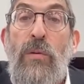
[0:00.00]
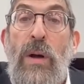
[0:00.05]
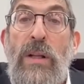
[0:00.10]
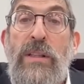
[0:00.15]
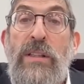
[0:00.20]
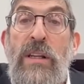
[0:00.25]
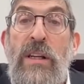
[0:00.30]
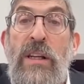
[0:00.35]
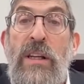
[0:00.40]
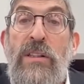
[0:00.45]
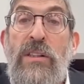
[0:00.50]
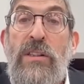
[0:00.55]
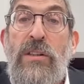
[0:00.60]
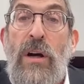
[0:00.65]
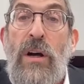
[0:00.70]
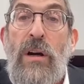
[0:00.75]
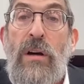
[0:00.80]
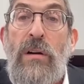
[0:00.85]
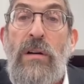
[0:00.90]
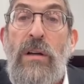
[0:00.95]
What's an
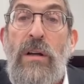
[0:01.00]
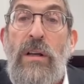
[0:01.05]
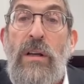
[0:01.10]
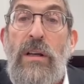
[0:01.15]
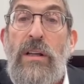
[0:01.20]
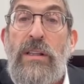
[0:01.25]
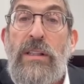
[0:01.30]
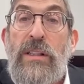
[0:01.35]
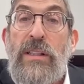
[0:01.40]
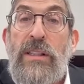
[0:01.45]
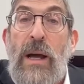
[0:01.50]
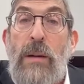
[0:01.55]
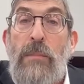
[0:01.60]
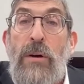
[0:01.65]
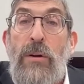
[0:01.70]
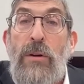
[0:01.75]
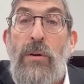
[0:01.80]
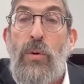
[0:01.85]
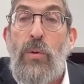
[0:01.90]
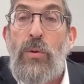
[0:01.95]
Izar?
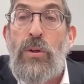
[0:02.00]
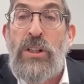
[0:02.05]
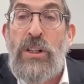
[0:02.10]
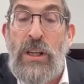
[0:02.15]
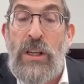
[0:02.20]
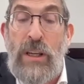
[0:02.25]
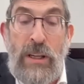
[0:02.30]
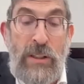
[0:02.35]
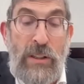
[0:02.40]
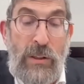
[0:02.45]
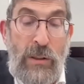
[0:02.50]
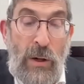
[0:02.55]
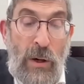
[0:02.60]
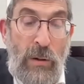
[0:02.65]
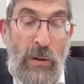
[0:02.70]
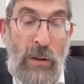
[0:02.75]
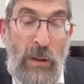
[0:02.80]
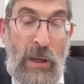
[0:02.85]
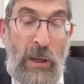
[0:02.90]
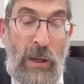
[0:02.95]
Someone who she is
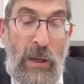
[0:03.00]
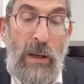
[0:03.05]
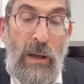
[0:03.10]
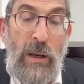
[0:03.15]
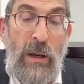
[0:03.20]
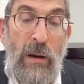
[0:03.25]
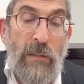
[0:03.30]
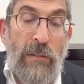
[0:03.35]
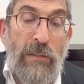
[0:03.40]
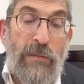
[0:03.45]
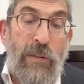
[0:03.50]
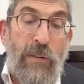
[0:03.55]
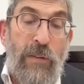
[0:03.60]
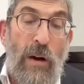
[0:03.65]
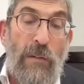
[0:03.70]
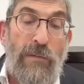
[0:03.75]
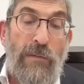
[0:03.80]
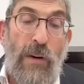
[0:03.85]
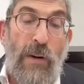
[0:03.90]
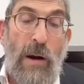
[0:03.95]
totally
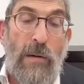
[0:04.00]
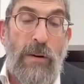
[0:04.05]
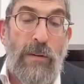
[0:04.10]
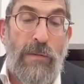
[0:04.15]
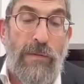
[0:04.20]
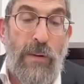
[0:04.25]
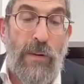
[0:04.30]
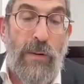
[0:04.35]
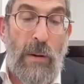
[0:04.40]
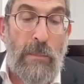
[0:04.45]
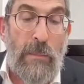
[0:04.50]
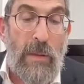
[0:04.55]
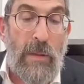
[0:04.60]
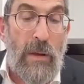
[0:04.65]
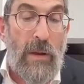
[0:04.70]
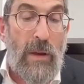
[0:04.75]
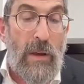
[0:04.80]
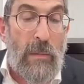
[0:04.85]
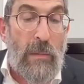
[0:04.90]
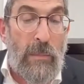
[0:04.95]
foreign from.
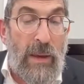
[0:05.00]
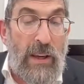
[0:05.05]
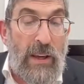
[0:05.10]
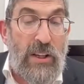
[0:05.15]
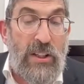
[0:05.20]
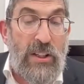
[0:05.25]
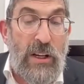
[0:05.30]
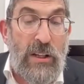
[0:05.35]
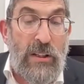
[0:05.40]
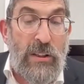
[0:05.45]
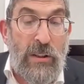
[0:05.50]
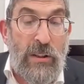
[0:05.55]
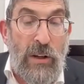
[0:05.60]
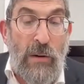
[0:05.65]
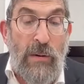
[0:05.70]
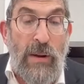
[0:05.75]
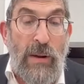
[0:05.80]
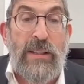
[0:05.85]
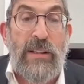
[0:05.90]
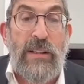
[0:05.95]
Misha
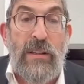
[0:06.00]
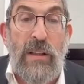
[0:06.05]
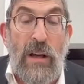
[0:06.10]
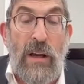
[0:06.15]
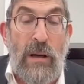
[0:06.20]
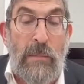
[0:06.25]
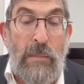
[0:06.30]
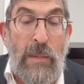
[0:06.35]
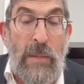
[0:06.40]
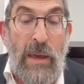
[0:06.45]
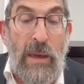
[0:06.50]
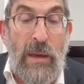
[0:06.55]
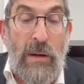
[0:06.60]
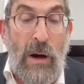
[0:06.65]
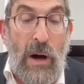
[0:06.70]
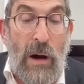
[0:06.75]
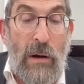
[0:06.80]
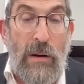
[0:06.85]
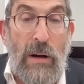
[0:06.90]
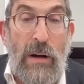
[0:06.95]
Zar Etzla
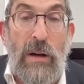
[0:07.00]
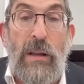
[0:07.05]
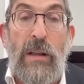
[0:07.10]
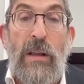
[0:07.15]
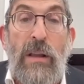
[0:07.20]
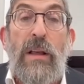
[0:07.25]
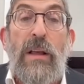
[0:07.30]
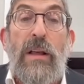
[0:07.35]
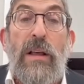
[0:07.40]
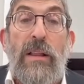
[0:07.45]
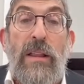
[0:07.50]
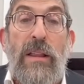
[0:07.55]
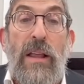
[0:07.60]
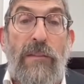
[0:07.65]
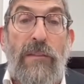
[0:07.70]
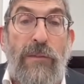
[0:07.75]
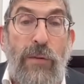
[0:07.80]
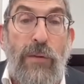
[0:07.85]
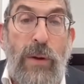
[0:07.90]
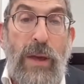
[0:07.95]
Meikara
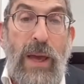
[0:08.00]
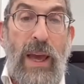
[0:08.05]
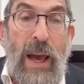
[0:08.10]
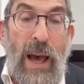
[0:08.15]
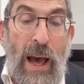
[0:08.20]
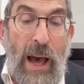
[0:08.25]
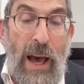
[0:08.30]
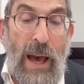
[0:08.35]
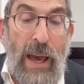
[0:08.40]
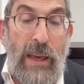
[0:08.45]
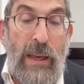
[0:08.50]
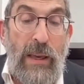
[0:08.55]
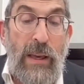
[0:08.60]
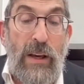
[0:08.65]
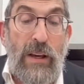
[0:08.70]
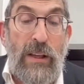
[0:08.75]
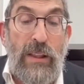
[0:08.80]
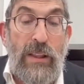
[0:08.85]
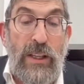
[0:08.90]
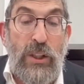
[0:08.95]
Lafuke Hai.
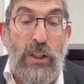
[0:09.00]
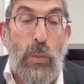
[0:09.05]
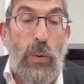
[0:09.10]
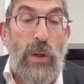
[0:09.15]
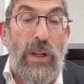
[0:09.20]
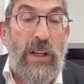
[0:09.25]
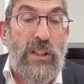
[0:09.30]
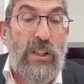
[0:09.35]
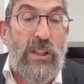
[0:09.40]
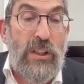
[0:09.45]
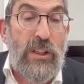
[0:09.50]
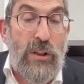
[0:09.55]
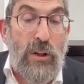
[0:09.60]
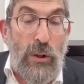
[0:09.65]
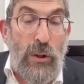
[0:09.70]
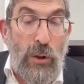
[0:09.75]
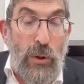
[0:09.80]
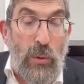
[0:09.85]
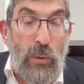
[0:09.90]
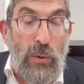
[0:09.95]
This would
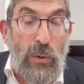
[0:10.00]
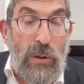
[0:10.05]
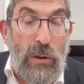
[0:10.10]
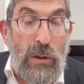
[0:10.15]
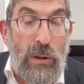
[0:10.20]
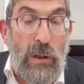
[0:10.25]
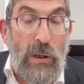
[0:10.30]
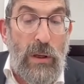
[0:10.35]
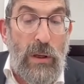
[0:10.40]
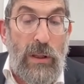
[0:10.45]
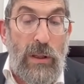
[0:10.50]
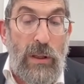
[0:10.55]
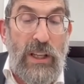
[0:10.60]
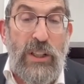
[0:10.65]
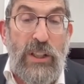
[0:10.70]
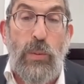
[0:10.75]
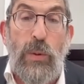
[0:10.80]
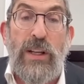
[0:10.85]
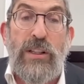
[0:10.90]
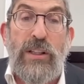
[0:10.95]
exclude a
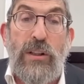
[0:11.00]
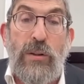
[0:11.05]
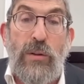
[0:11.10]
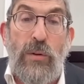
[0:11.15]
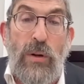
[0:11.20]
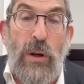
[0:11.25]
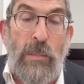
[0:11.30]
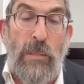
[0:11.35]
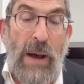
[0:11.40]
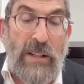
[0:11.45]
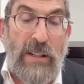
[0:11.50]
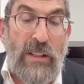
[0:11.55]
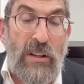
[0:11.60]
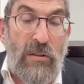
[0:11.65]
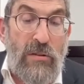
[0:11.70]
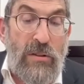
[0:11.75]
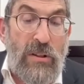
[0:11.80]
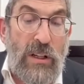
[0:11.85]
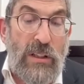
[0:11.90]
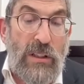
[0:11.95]
Maxi
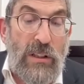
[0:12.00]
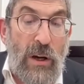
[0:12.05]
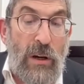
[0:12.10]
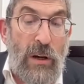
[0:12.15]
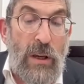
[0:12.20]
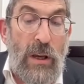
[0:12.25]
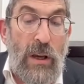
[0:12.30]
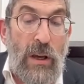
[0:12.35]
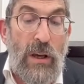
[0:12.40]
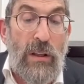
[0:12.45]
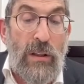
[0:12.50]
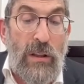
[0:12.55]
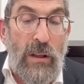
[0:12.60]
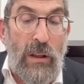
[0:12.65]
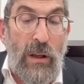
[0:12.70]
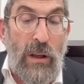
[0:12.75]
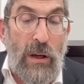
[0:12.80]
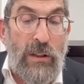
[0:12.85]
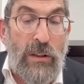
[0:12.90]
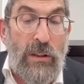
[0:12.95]
Grusha Soy to
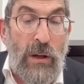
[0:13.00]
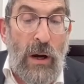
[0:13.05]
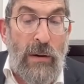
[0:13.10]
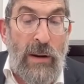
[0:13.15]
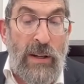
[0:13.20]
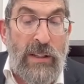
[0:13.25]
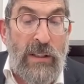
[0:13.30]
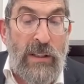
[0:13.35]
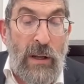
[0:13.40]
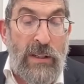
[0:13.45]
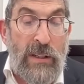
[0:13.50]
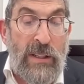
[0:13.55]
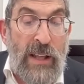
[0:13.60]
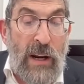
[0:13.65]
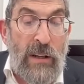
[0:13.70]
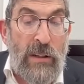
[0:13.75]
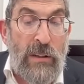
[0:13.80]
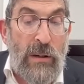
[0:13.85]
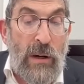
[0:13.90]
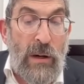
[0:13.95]
Le'iz Zar Etzla. It's
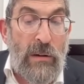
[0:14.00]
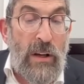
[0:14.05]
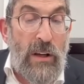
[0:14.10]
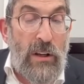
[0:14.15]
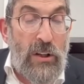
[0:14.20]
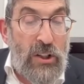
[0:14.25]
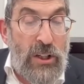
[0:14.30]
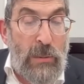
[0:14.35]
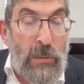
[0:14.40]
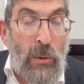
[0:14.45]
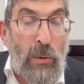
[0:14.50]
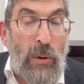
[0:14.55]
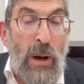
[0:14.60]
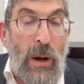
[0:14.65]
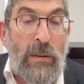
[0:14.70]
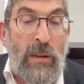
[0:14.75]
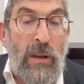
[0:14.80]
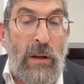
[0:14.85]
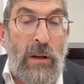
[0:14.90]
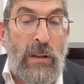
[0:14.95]
not a Zar.
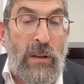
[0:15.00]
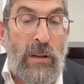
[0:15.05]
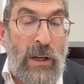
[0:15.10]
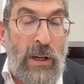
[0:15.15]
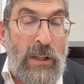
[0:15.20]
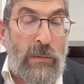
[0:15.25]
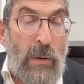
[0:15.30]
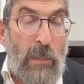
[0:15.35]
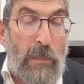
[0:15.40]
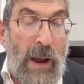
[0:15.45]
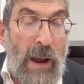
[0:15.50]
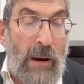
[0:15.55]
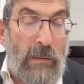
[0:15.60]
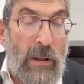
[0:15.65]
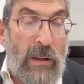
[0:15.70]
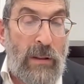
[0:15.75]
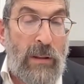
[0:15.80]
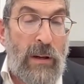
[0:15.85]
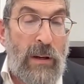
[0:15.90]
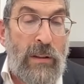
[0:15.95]
Shimuran to the Toy, we're
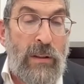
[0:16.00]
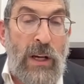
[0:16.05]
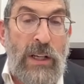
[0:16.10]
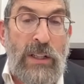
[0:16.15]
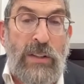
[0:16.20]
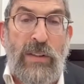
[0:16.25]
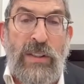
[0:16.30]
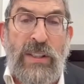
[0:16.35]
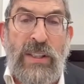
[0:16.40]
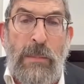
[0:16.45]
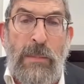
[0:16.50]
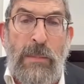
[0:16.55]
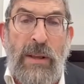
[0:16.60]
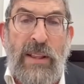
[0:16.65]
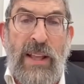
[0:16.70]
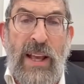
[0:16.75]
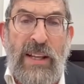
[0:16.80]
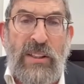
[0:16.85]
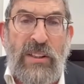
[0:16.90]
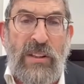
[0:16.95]
parallel to the Toys with
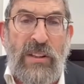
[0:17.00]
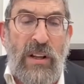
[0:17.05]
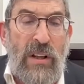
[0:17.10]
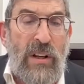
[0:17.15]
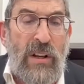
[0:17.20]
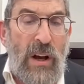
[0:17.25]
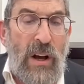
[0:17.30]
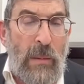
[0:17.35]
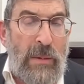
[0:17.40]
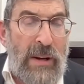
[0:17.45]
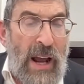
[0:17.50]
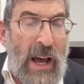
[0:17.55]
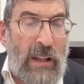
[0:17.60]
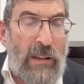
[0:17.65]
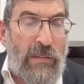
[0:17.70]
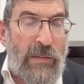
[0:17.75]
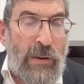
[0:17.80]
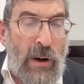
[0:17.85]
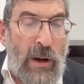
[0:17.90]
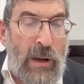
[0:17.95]
Samik Test, Amin
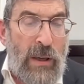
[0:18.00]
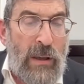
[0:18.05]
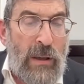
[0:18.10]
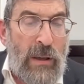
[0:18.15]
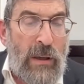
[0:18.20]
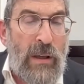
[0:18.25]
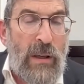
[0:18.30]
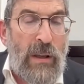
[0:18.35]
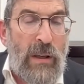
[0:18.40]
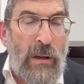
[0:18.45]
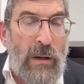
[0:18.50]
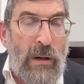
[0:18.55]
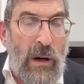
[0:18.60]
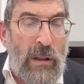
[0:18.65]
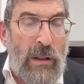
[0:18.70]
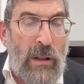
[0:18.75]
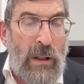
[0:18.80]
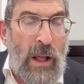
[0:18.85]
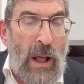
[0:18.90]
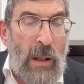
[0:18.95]
Aleph Koyen
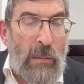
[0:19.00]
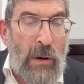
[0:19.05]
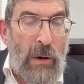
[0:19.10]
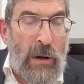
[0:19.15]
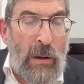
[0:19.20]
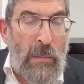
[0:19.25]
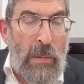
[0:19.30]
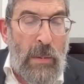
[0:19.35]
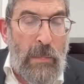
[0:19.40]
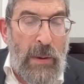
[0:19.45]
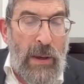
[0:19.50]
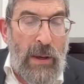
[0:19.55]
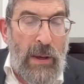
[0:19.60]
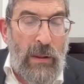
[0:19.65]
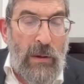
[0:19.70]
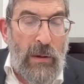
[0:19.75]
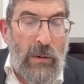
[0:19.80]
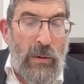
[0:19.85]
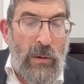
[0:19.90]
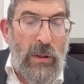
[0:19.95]
Gadol Amana Bibi
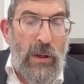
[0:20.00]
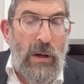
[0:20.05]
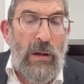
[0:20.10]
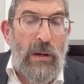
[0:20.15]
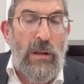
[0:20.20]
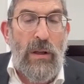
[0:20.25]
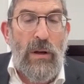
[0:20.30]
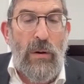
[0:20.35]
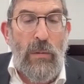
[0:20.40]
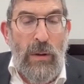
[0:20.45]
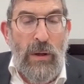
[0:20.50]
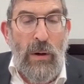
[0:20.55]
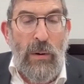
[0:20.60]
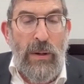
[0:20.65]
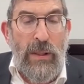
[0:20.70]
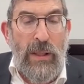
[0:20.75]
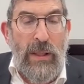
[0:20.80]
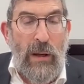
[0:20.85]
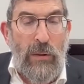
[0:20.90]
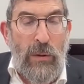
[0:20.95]
Lechuda. We're
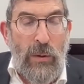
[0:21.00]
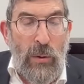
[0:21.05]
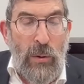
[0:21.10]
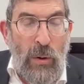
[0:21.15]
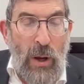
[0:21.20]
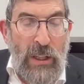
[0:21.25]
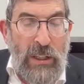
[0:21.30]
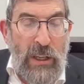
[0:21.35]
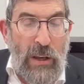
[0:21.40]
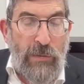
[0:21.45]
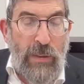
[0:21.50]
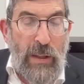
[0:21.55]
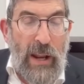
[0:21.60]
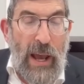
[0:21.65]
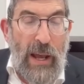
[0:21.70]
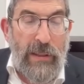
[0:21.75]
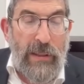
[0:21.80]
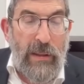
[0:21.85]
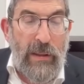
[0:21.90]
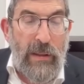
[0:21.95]
going down two lines after
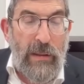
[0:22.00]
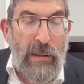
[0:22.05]
that.